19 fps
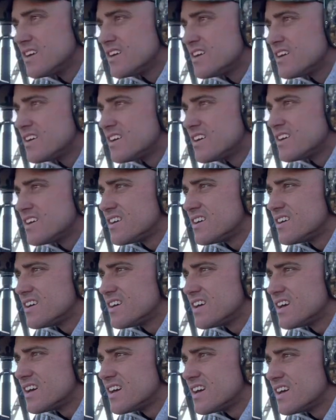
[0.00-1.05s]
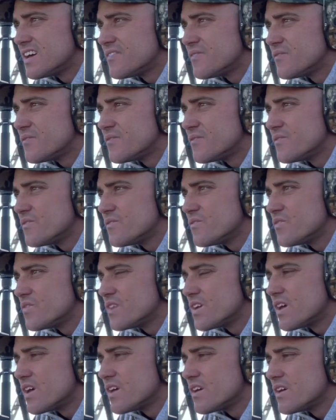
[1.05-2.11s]
Yeah,
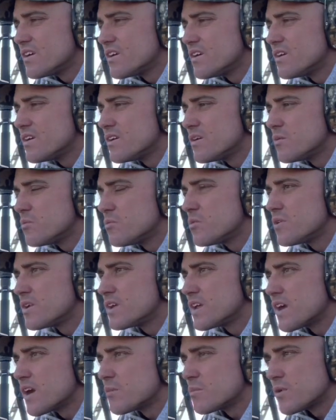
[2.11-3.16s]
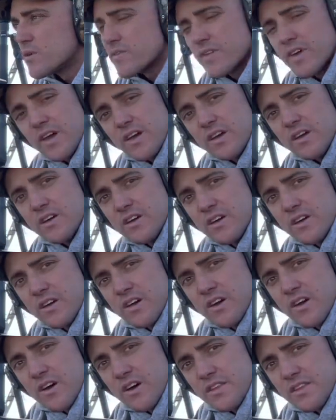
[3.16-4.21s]
pretty happy with that. I think
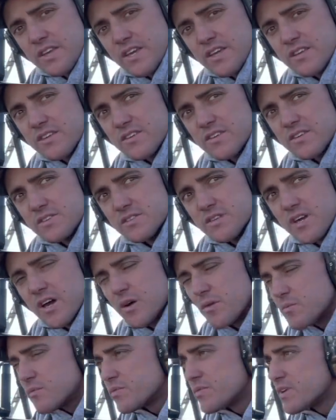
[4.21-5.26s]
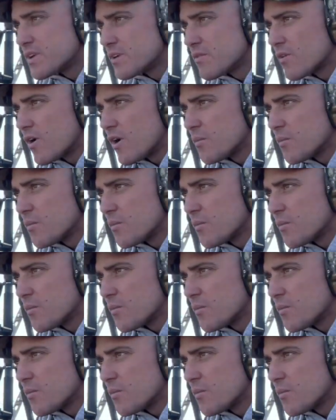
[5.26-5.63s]
she's pretty right, but we'll send